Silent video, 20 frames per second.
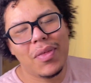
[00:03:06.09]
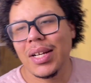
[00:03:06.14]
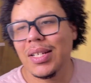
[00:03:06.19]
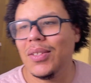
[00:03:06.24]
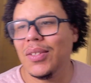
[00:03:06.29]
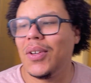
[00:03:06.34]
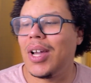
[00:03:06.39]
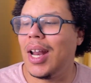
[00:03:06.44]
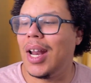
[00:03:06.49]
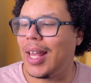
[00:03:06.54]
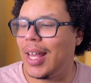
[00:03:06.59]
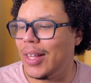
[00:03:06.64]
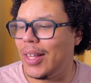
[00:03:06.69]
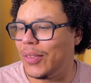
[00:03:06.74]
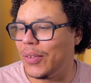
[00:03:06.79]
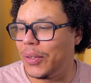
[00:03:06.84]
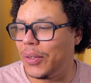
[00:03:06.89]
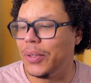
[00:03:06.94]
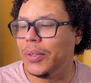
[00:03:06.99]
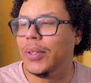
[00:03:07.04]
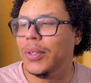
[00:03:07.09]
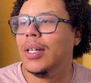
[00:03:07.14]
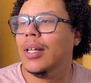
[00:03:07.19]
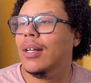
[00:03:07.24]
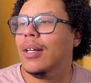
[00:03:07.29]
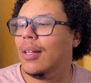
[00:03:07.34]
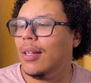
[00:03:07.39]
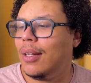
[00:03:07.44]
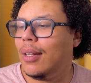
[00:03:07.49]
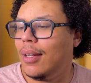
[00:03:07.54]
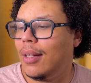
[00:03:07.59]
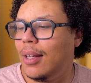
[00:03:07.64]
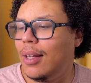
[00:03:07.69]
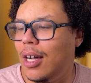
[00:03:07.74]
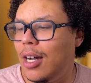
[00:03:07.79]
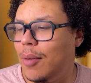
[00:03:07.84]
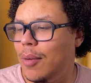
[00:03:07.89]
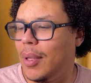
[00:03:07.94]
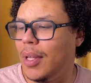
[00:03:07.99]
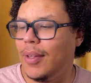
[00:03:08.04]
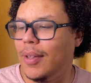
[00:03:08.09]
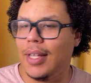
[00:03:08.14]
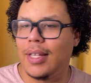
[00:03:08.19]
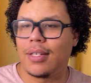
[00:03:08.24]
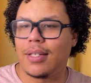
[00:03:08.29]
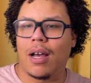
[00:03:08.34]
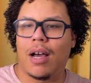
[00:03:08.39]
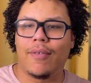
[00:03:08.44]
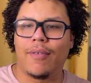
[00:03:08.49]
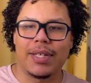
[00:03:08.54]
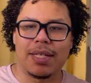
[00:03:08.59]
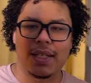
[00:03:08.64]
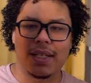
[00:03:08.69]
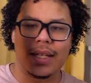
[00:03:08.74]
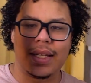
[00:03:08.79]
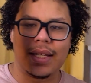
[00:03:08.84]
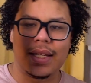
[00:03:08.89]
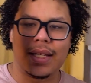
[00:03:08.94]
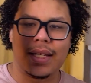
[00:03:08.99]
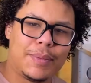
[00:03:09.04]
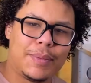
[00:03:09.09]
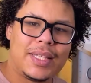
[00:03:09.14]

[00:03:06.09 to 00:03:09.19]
still got to get through. And this, obviously this.